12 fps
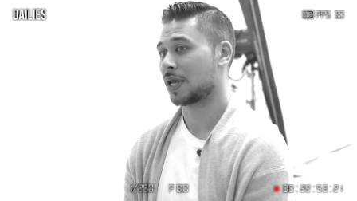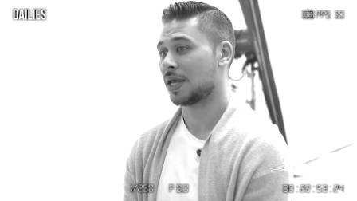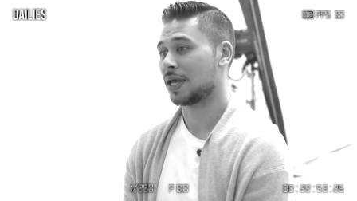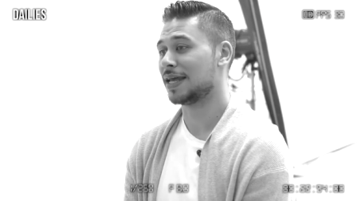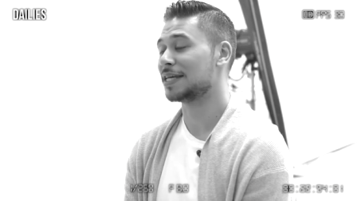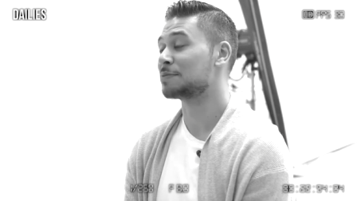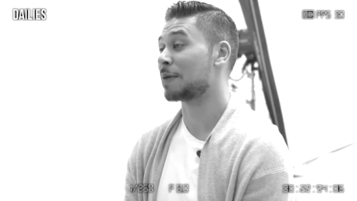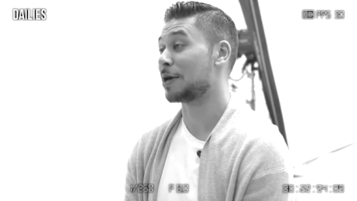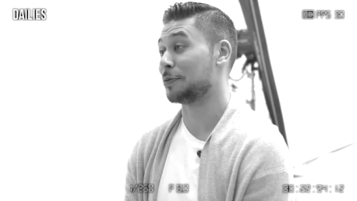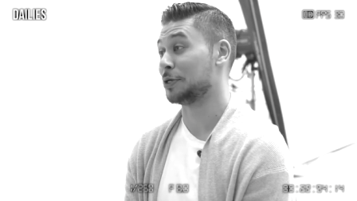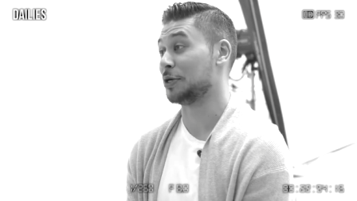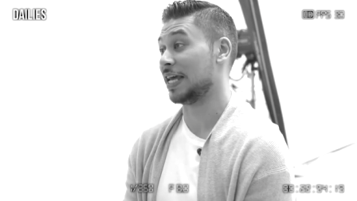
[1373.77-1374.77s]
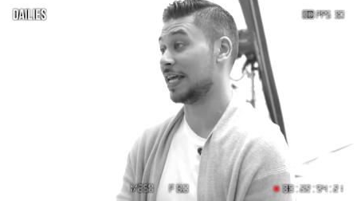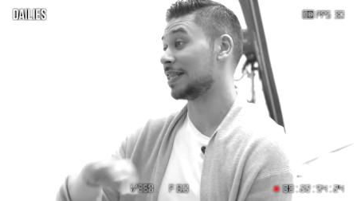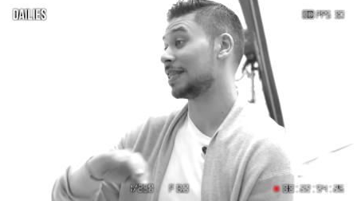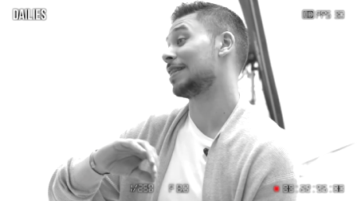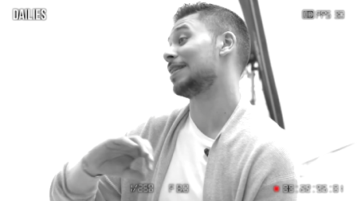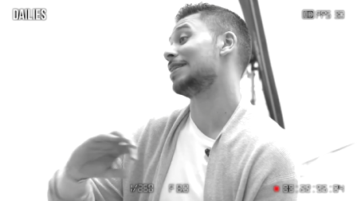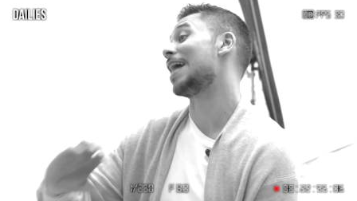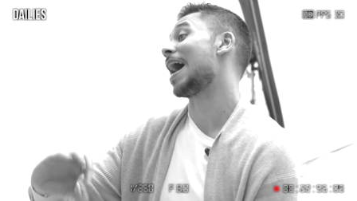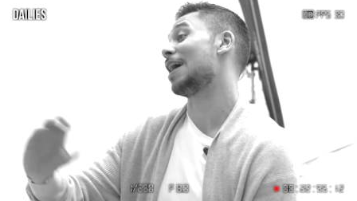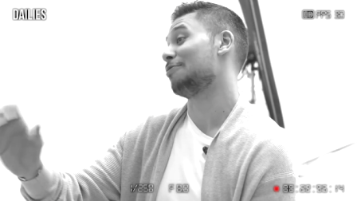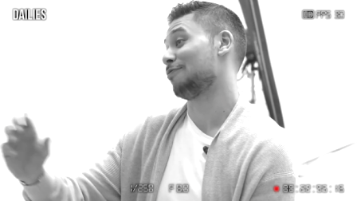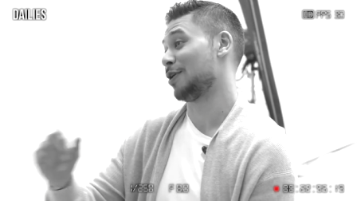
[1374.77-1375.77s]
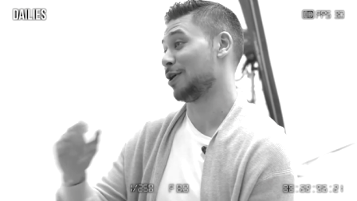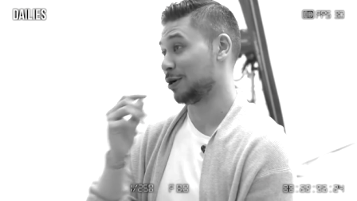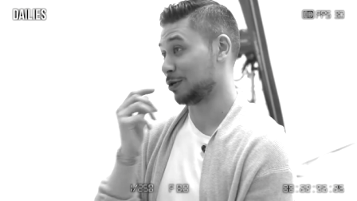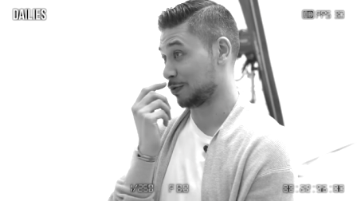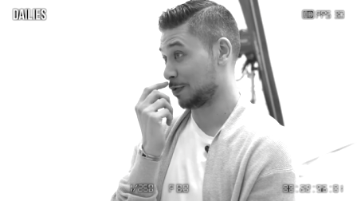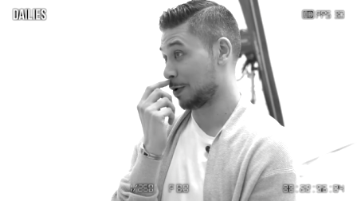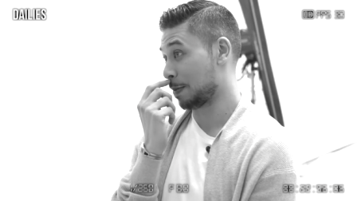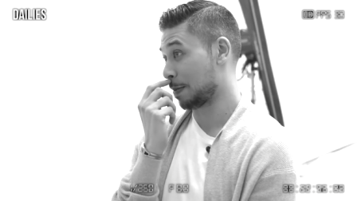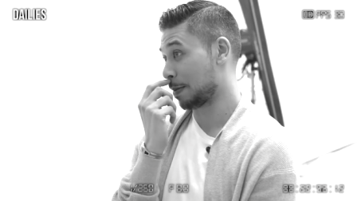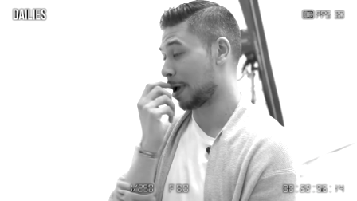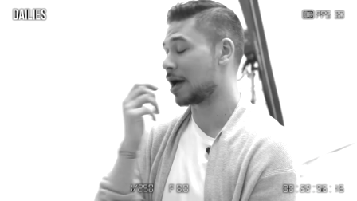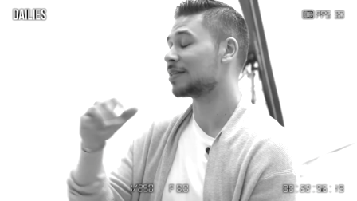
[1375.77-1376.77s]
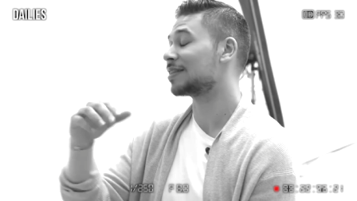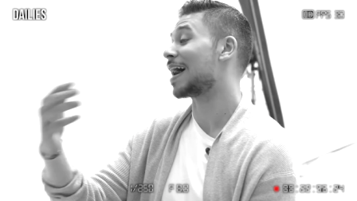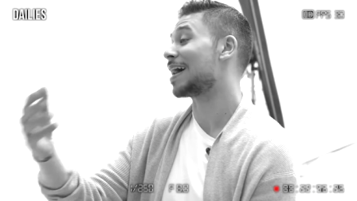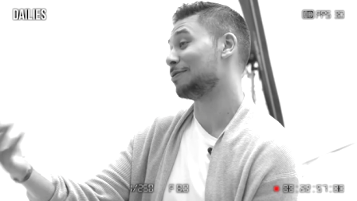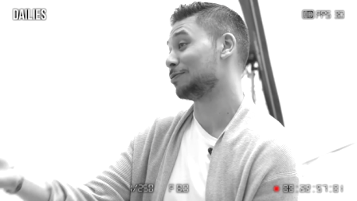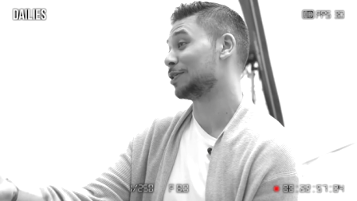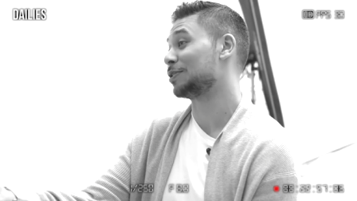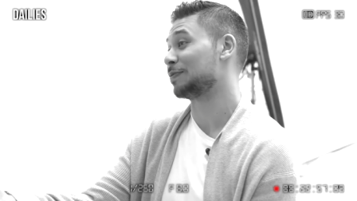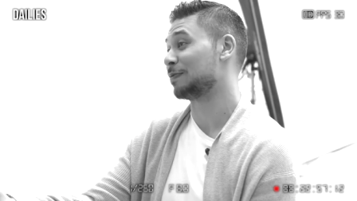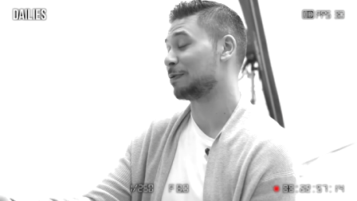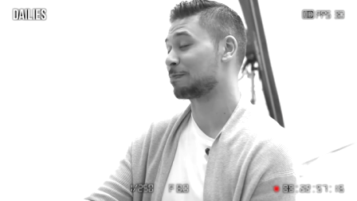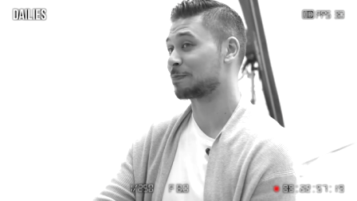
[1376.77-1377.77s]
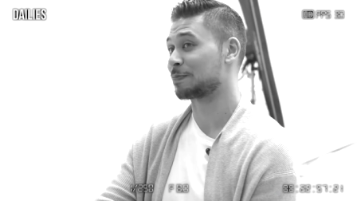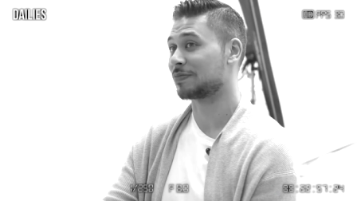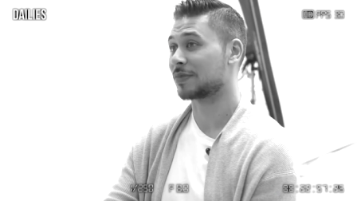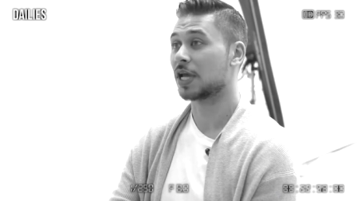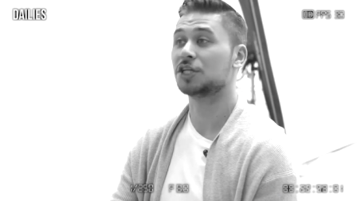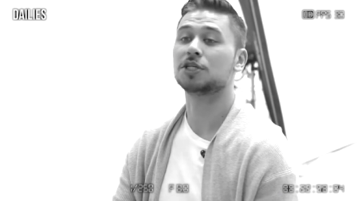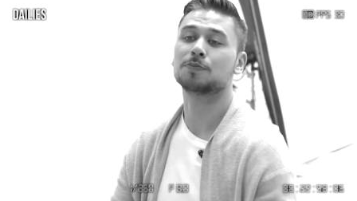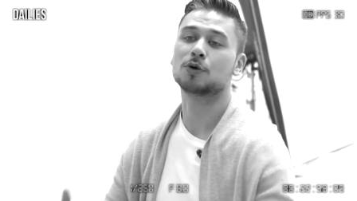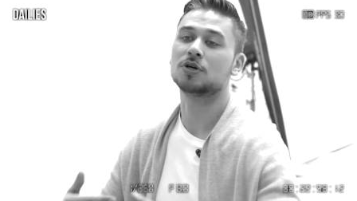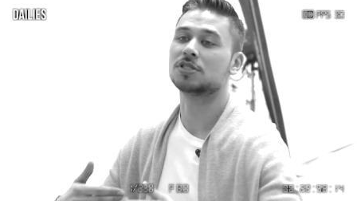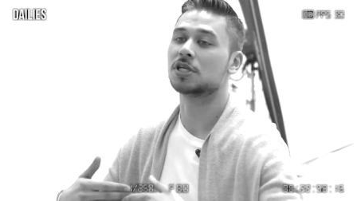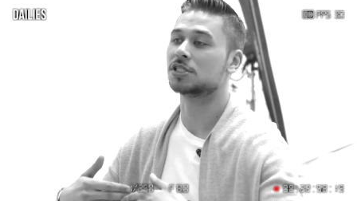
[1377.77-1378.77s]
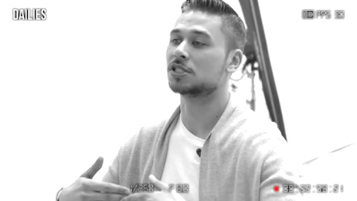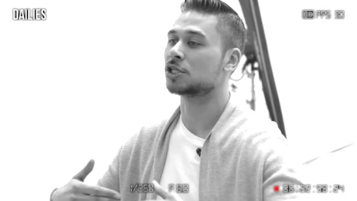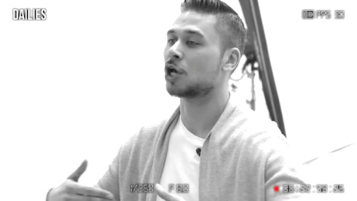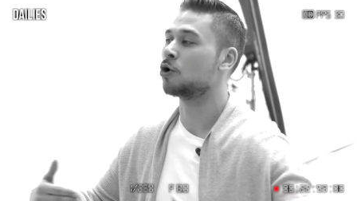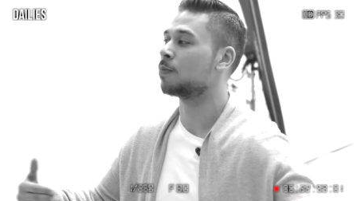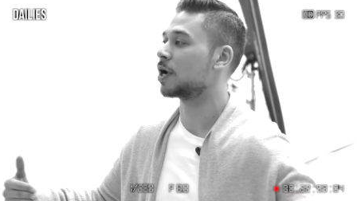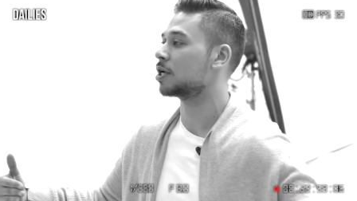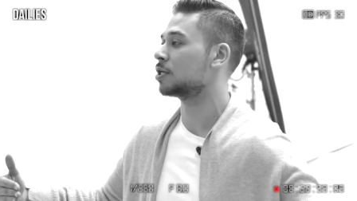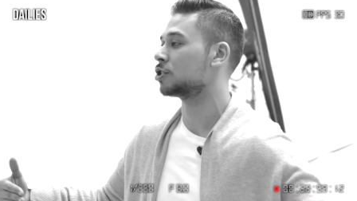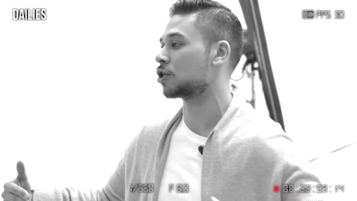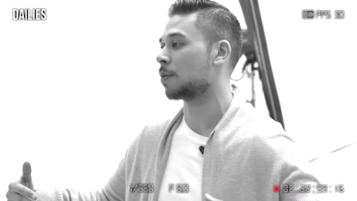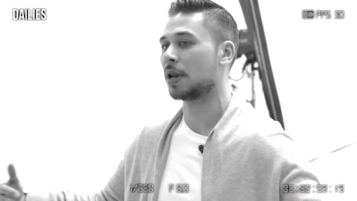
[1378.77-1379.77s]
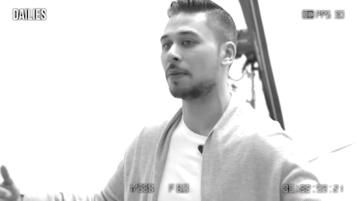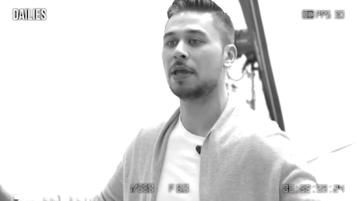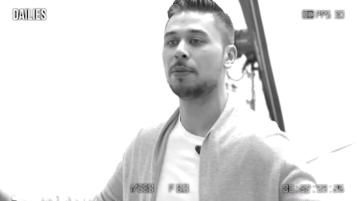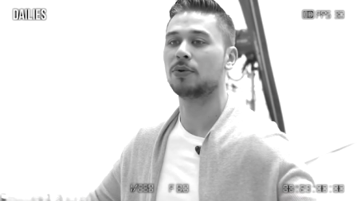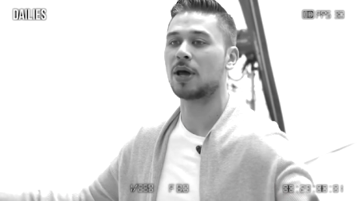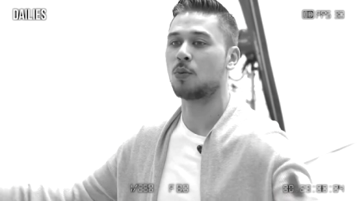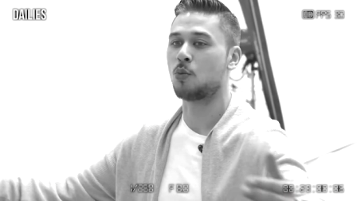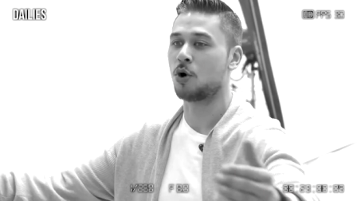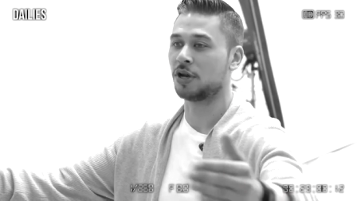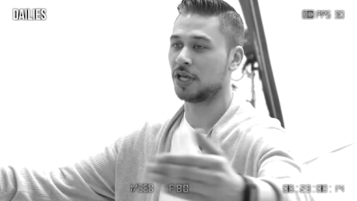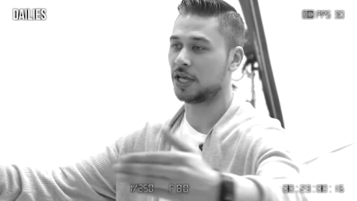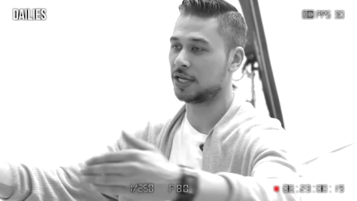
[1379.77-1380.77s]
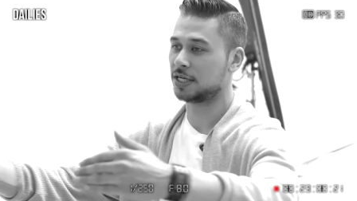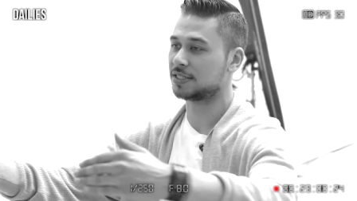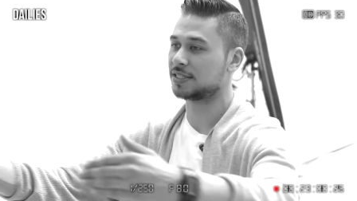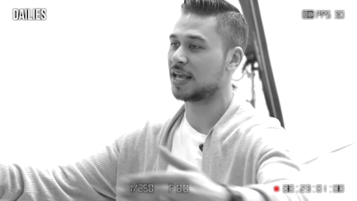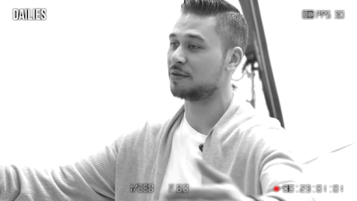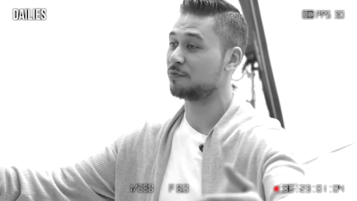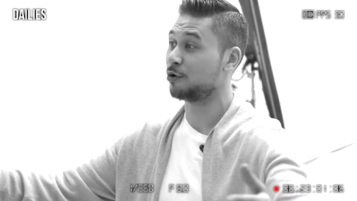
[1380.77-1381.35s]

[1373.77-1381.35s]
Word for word: it is mad when you hit that rehearsal room, uh, that audition room. It's just because there's so much, so many people that want it in the same